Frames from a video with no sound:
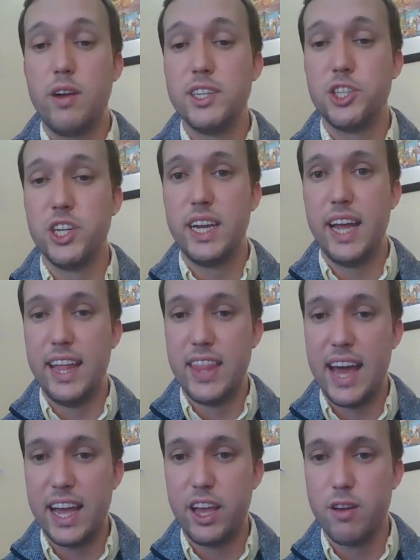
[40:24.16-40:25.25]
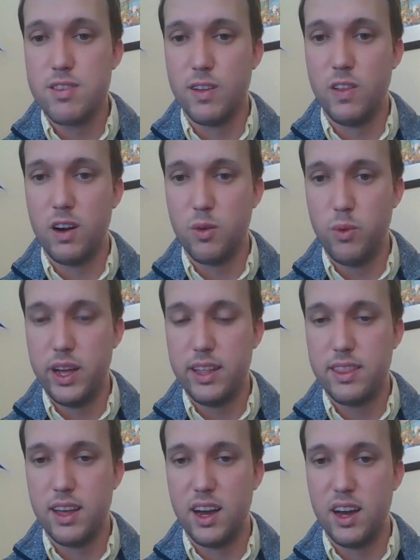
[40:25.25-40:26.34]
question, and that goes along with
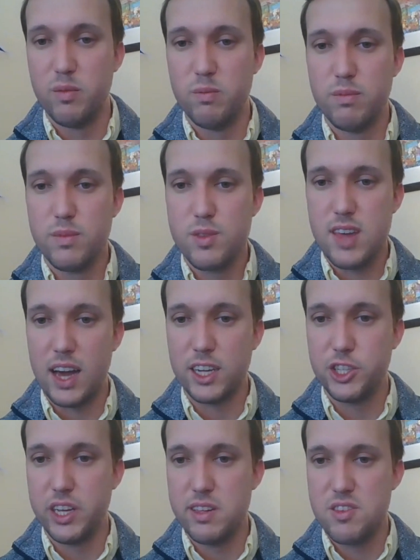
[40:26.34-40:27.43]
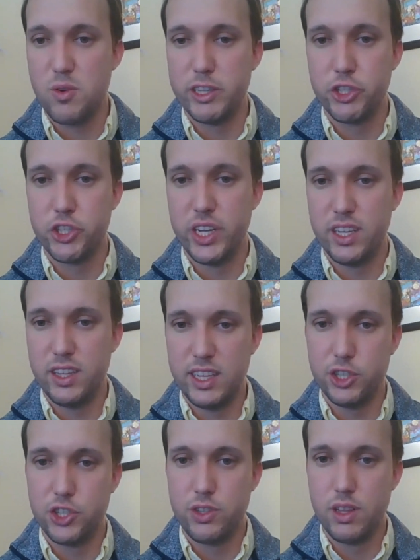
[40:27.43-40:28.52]
Sakshi's question
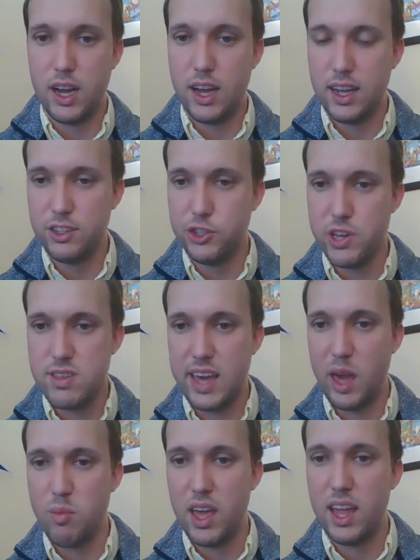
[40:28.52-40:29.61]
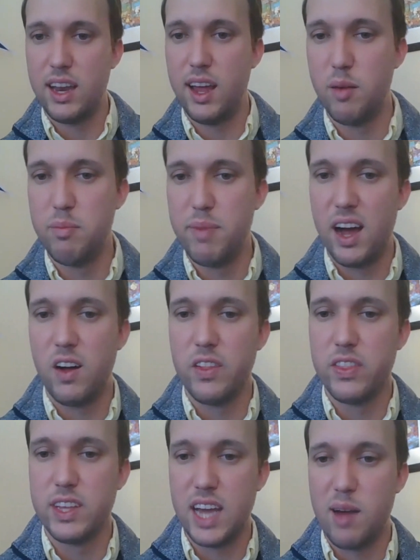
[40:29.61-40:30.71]
that just came in about
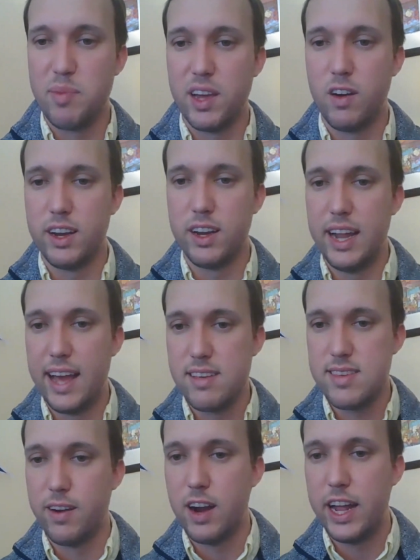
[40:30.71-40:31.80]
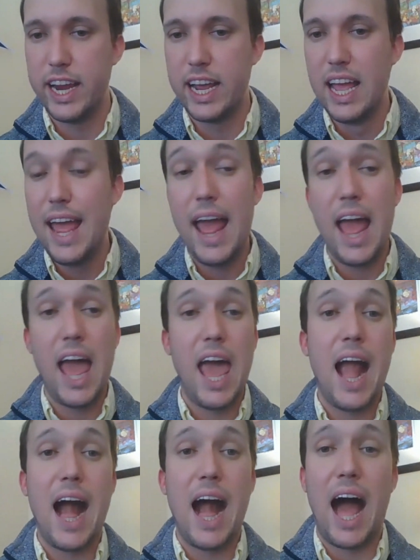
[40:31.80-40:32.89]
the topic on essay writing.
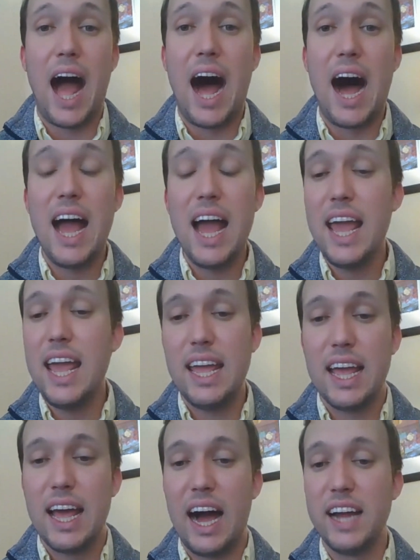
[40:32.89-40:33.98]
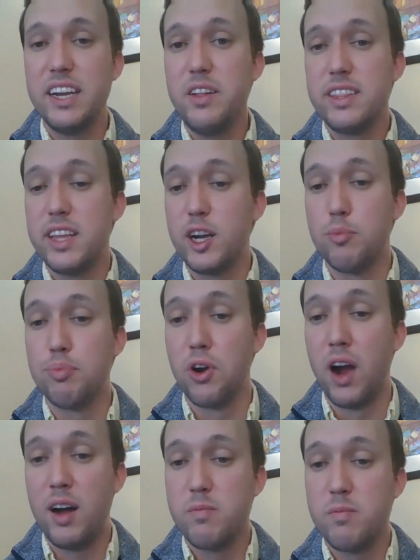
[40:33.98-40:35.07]
I know that there are
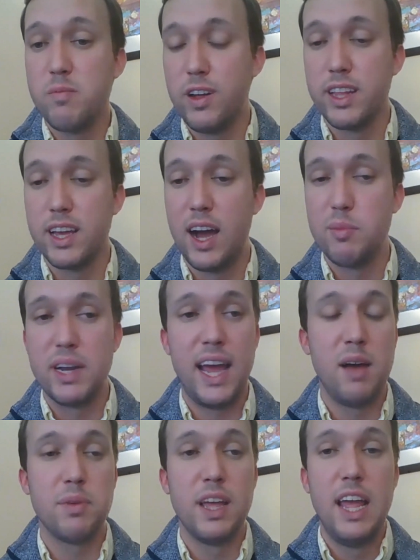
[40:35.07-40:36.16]
prompts on the Common App.